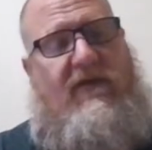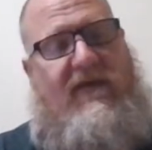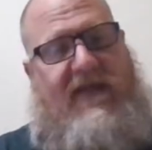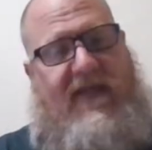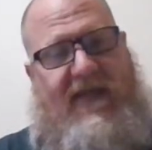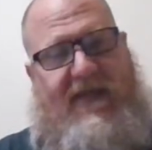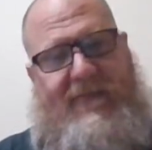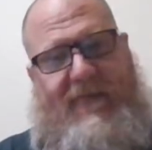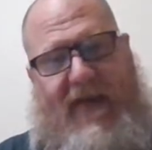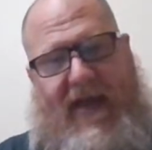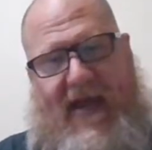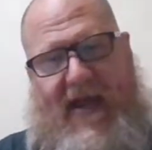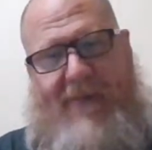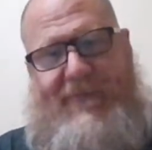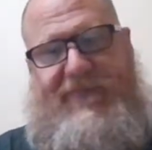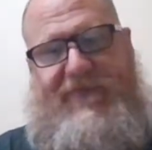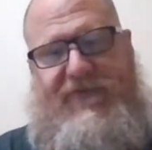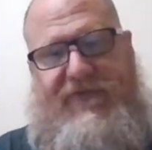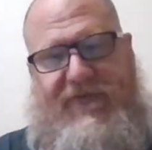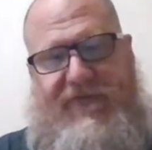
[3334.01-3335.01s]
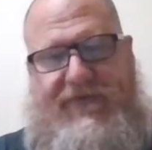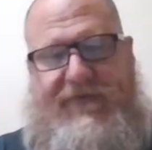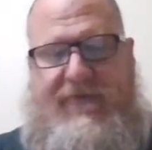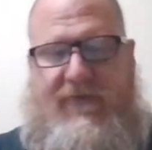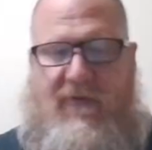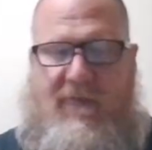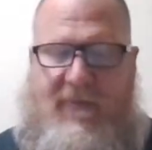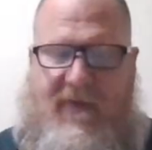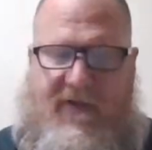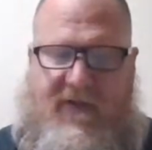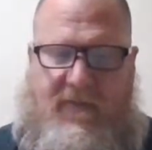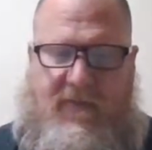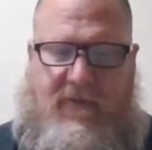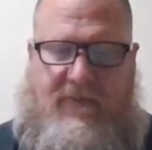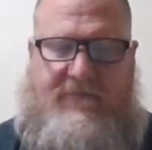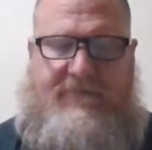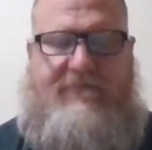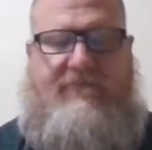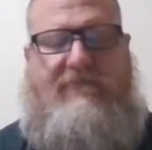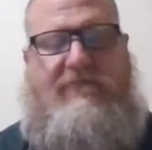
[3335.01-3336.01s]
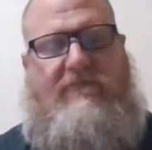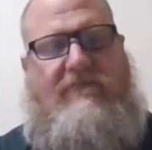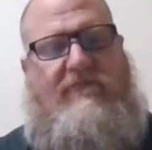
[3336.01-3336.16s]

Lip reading: Keep absences to a minimum.